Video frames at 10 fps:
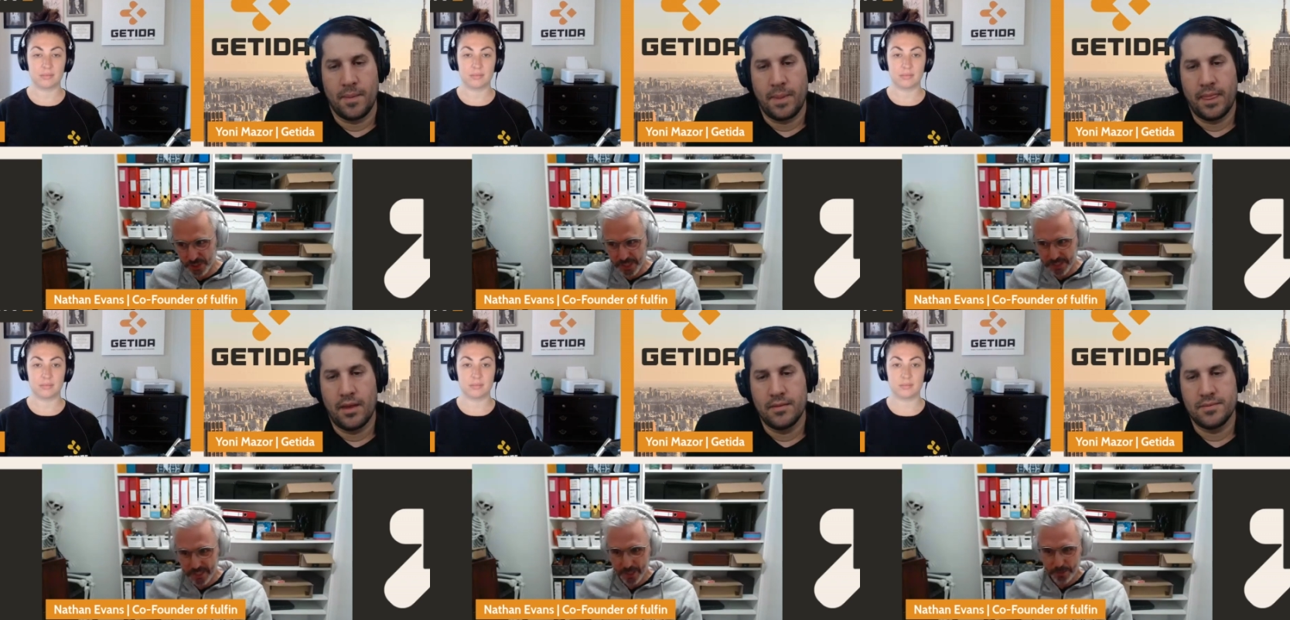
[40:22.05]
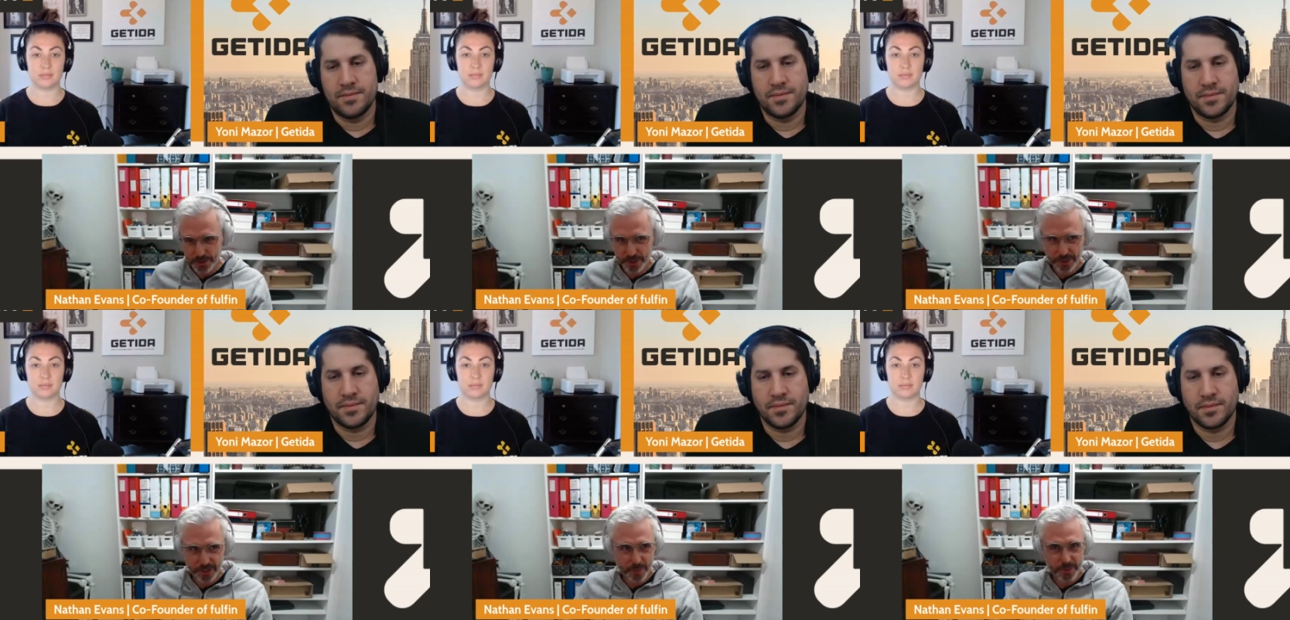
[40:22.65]
Speaker 1: checked out,
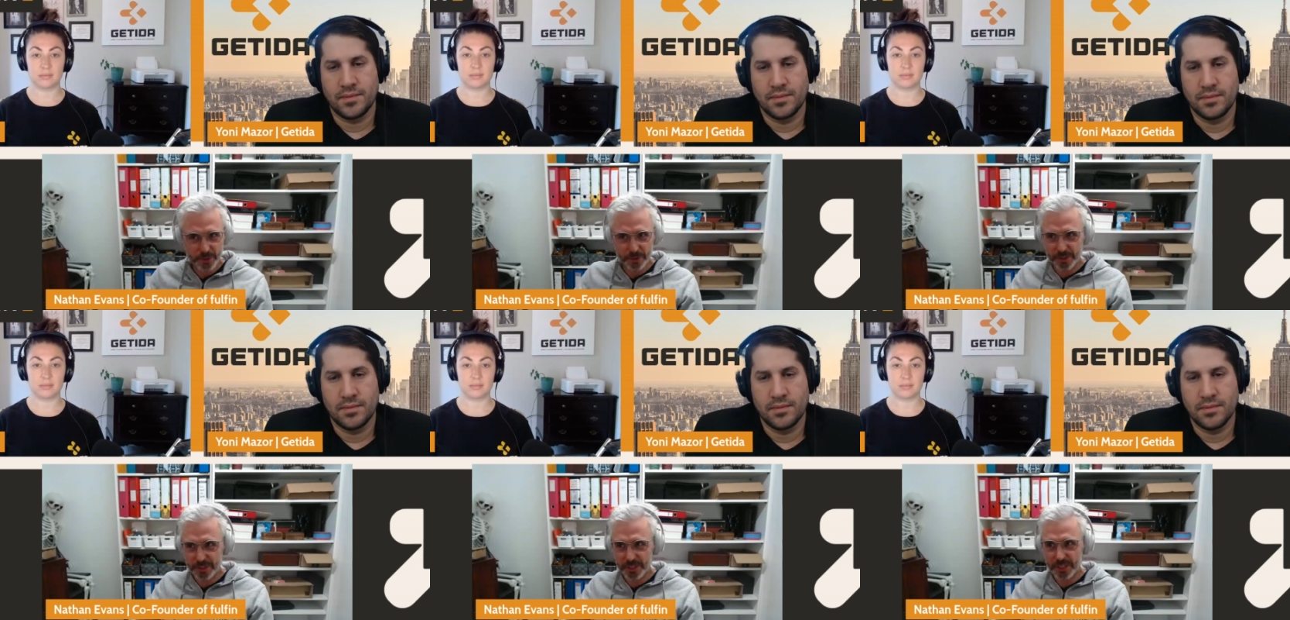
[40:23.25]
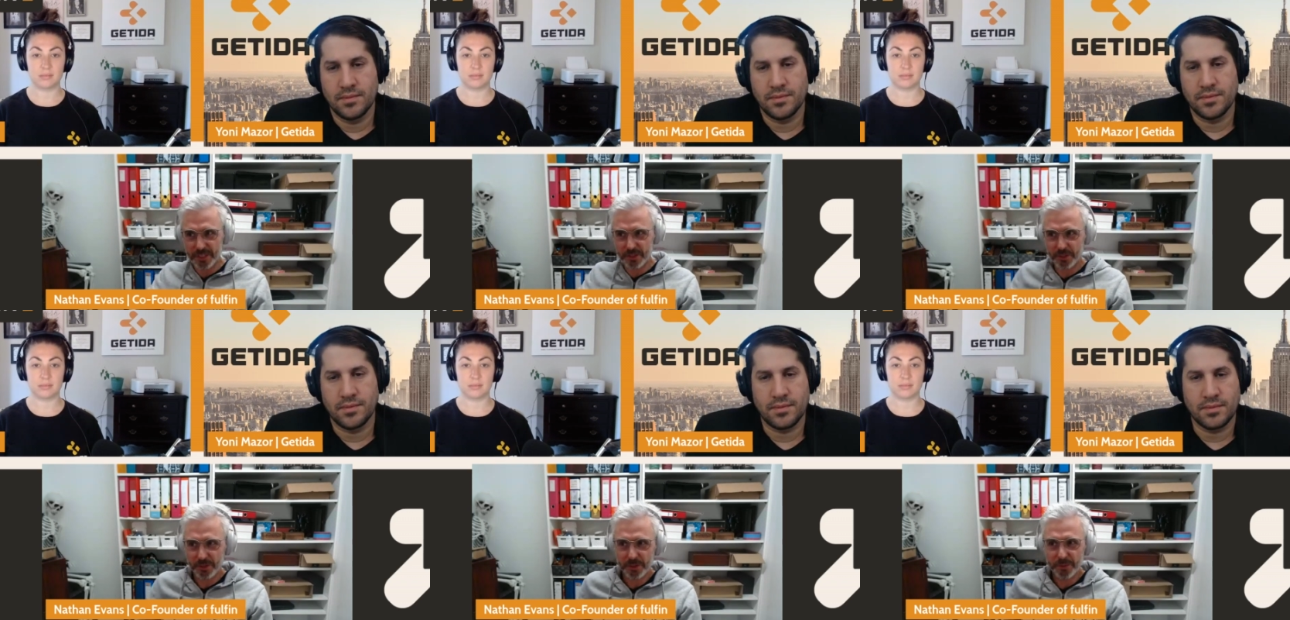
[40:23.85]
took the opportunity
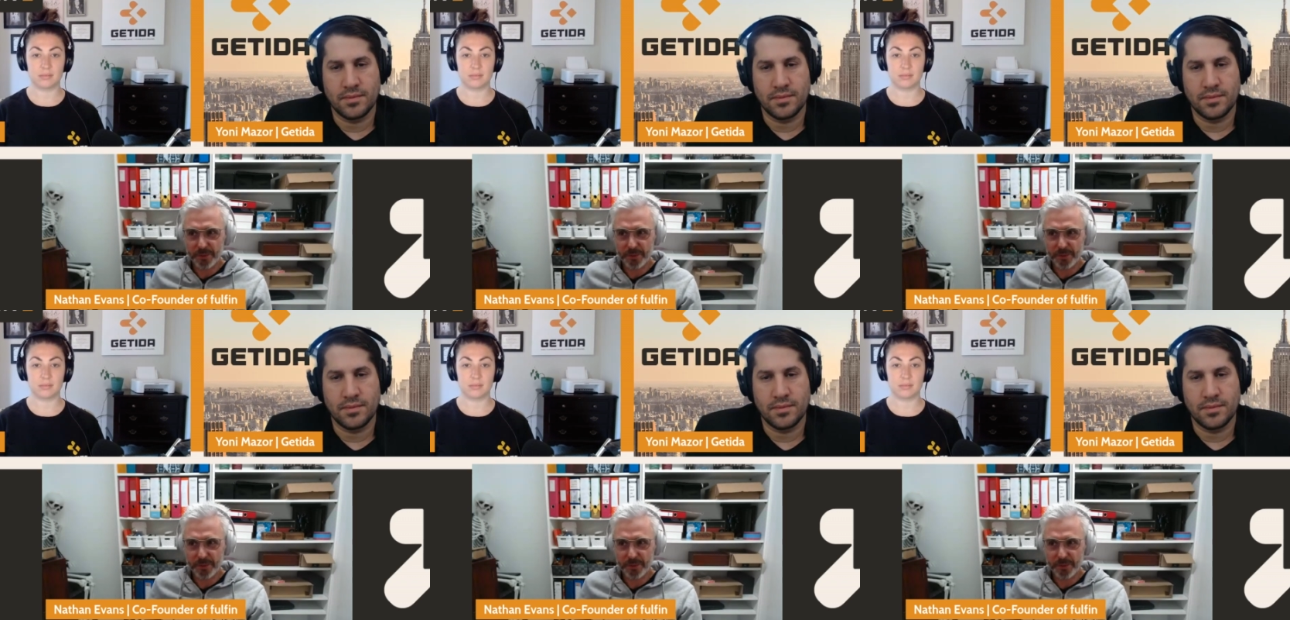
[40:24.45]
to